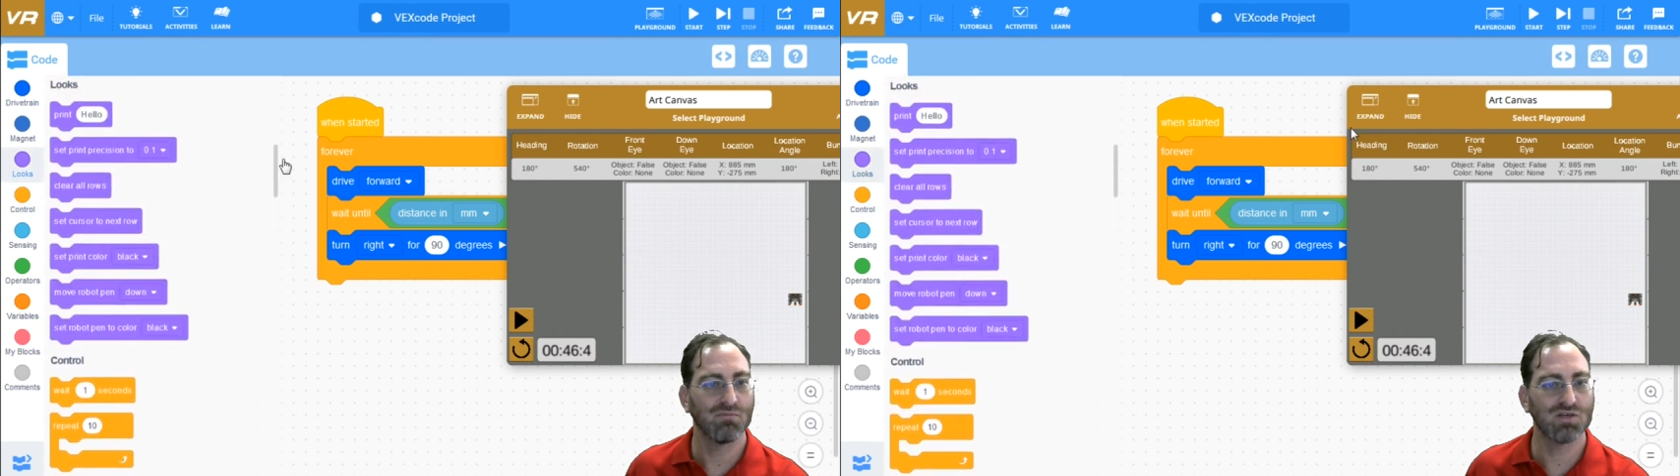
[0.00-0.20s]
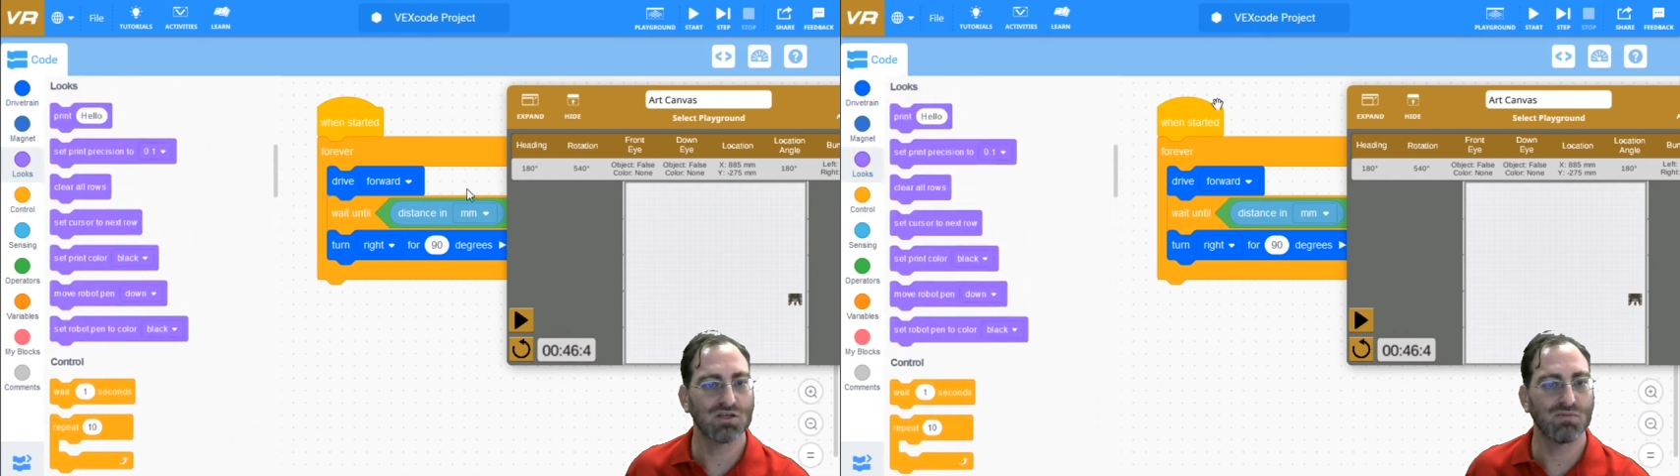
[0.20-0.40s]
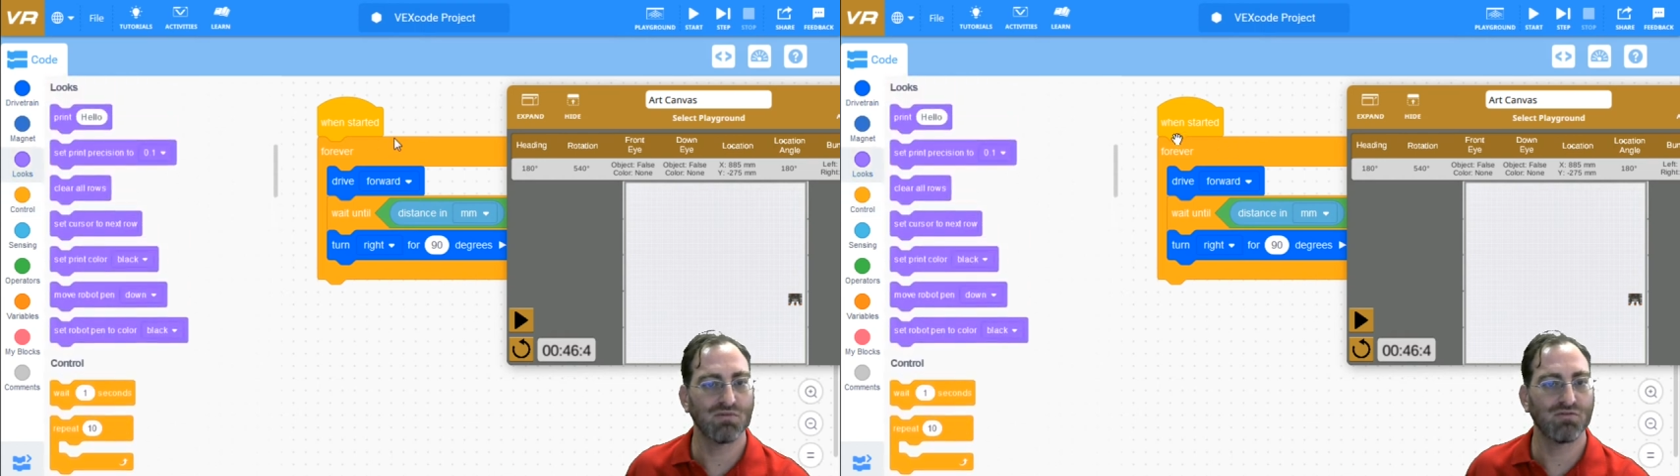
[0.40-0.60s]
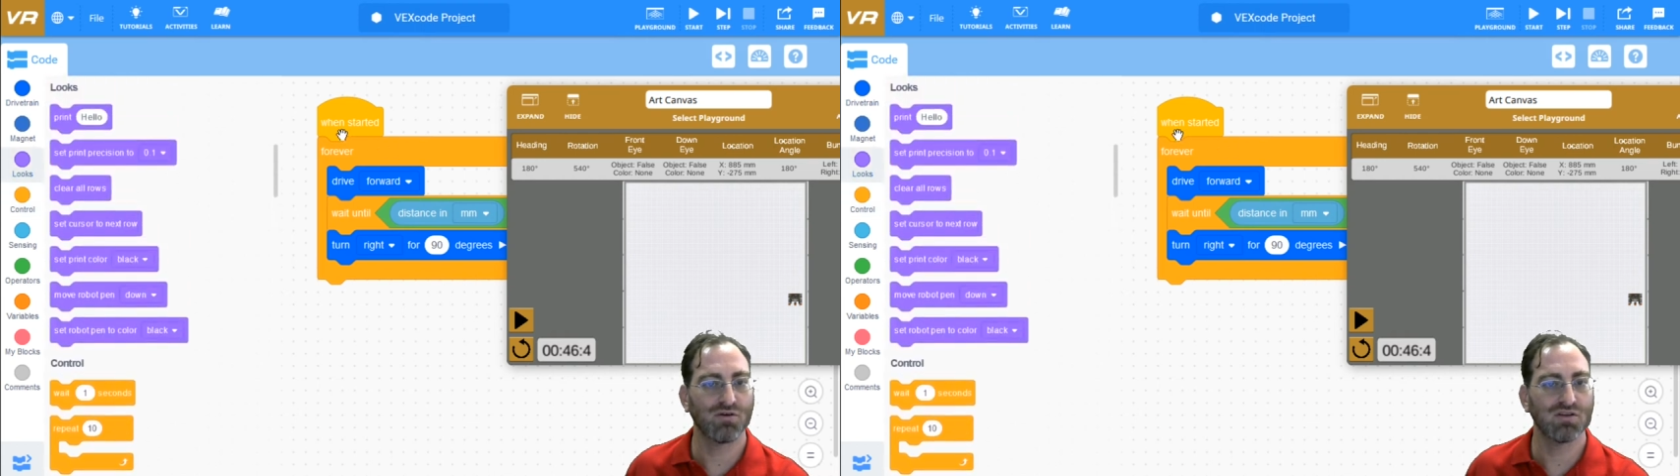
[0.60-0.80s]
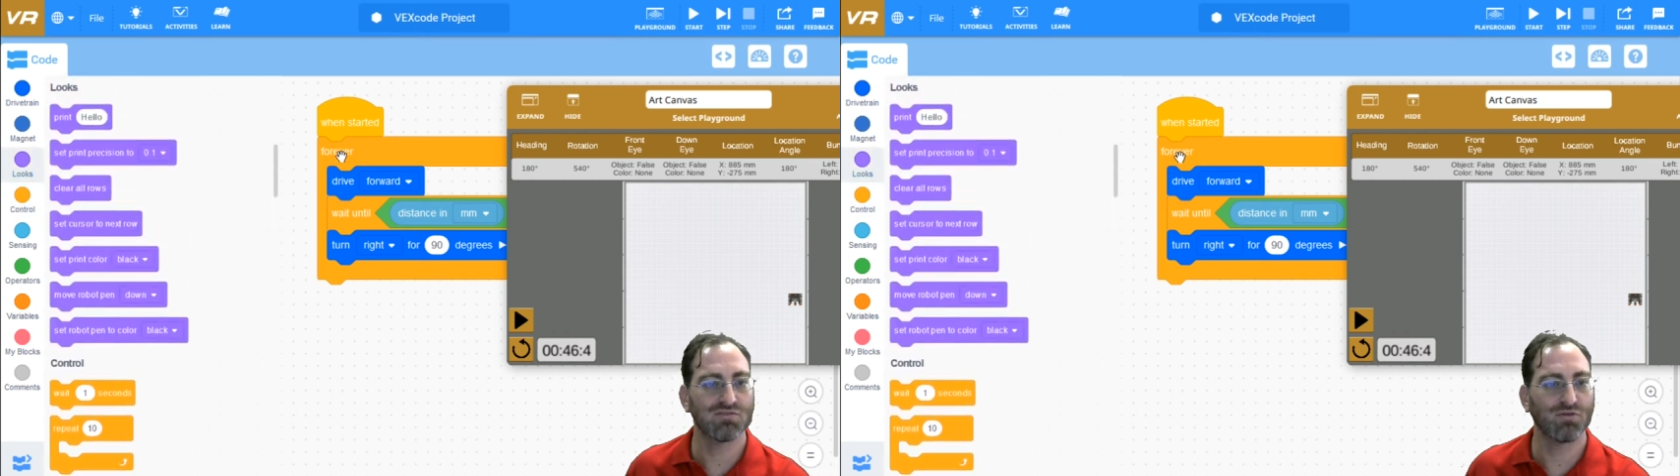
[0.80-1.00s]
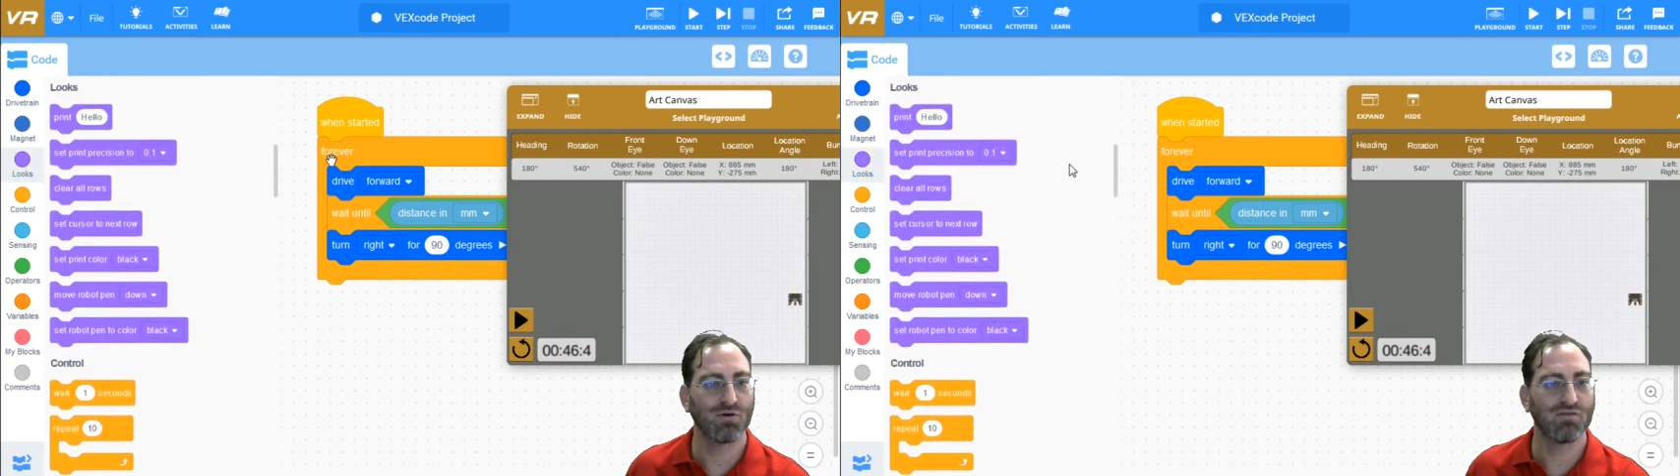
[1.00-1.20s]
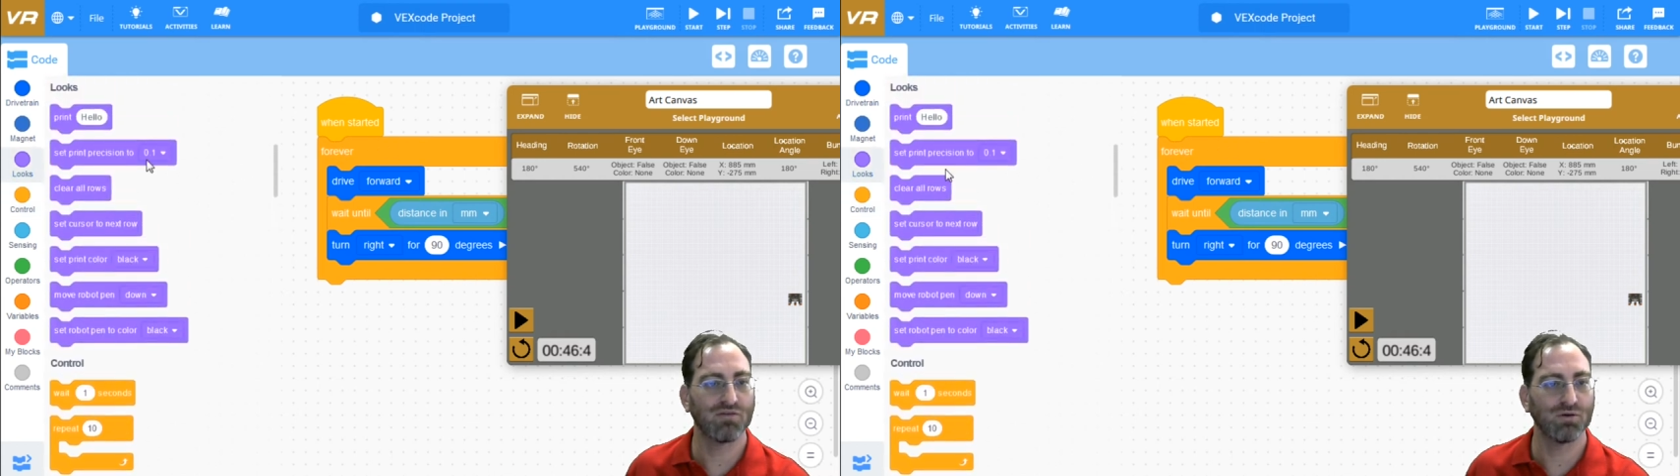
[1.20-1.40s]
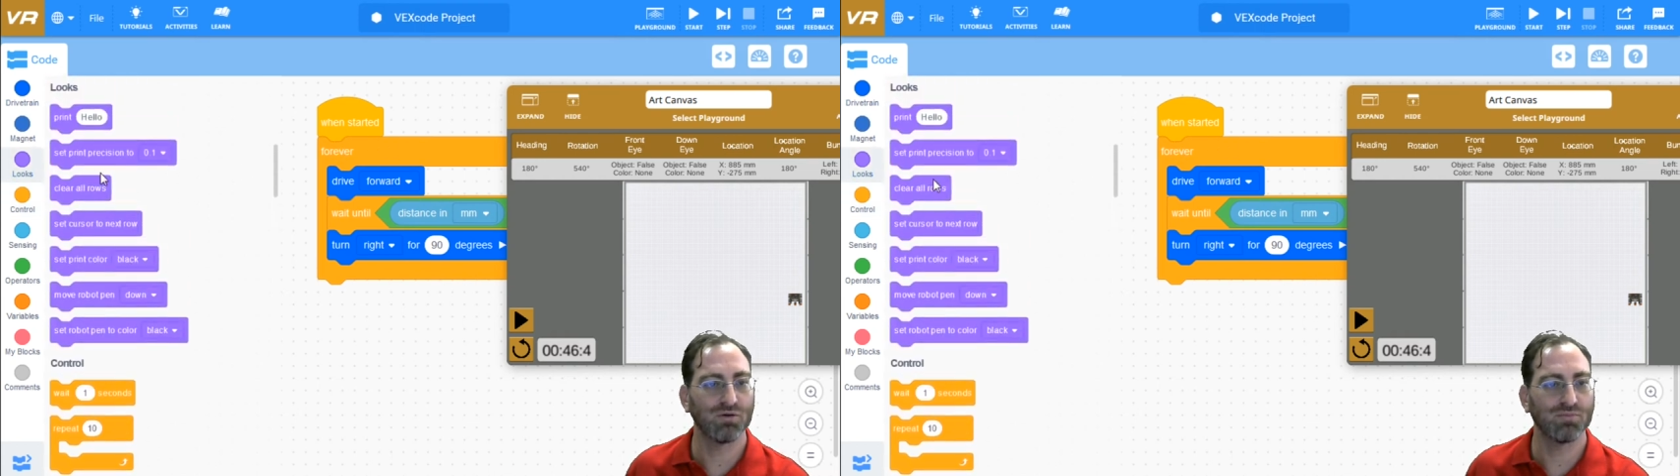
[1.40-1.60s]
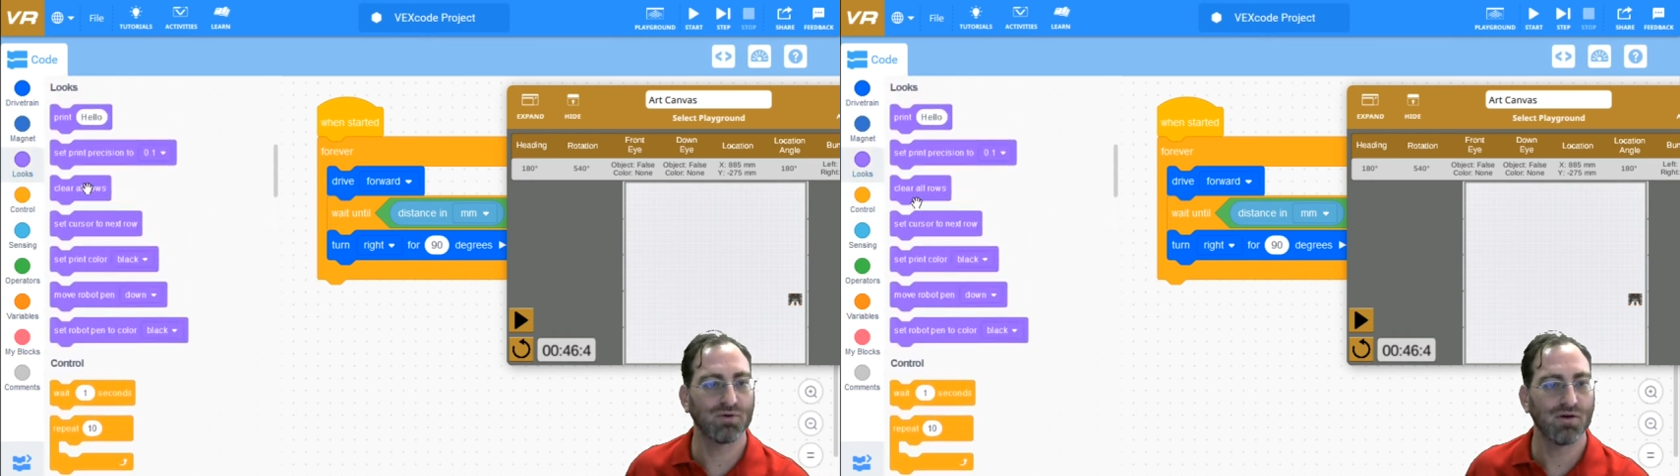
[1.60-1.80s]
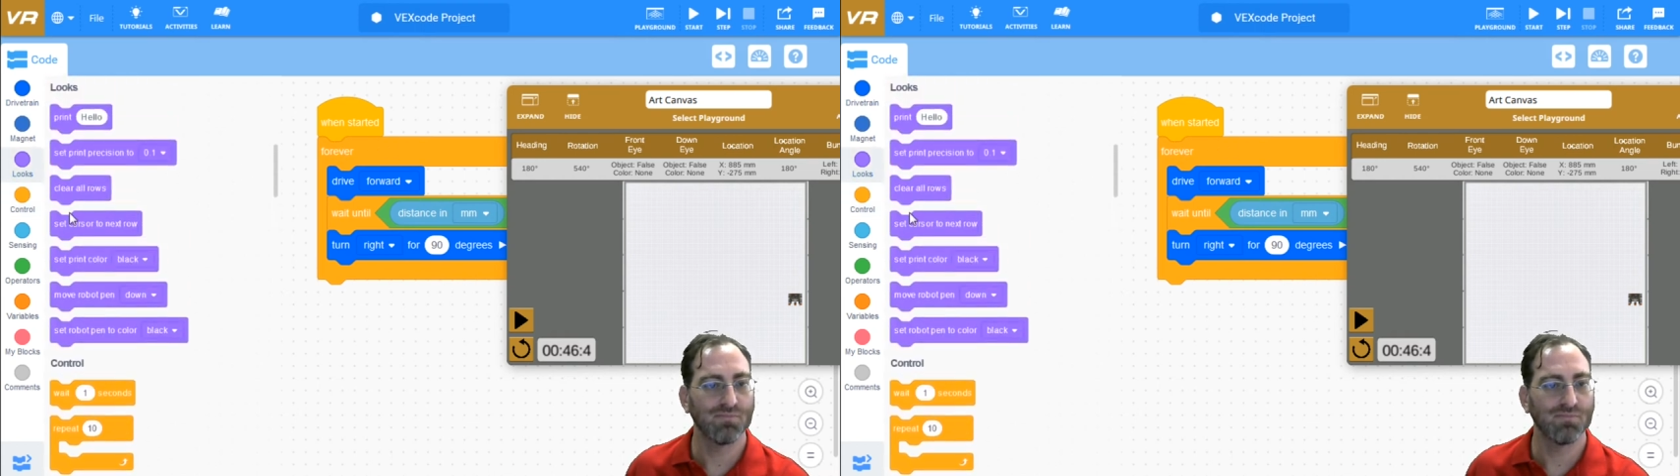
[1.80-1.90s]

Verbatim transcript: just before this forever loop,